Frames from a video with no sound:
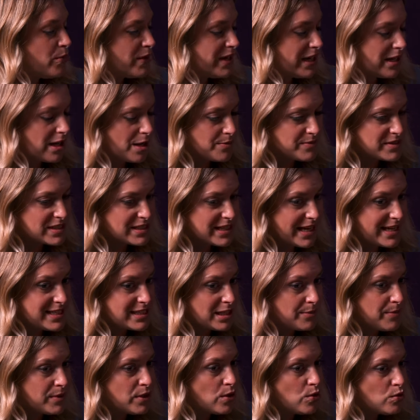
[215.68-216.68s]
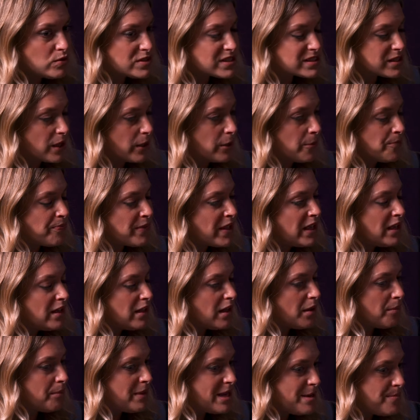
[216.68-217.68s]
when it comes to dating, but also
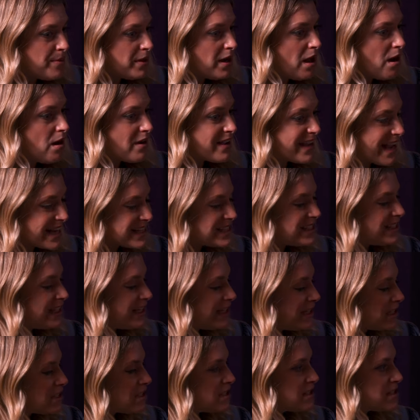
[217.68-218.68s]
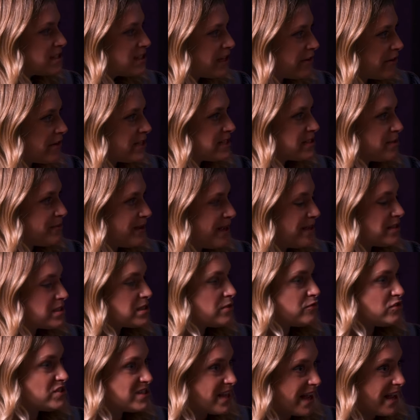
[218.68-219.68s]
people are getting into serious amounts
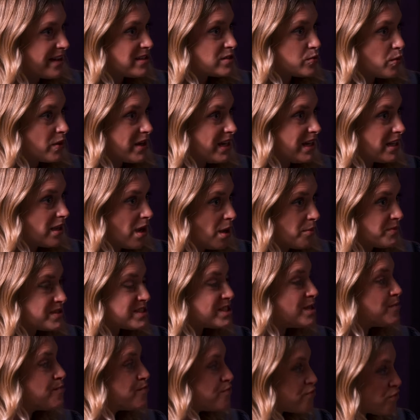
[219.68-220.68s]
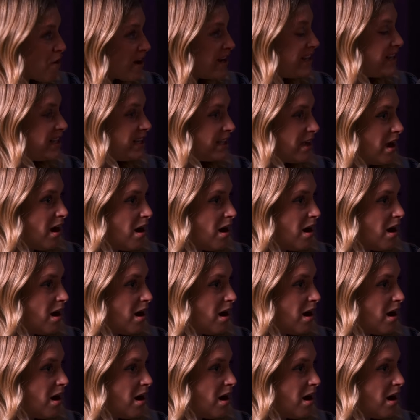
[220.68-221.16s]
of debt when it comes to breaking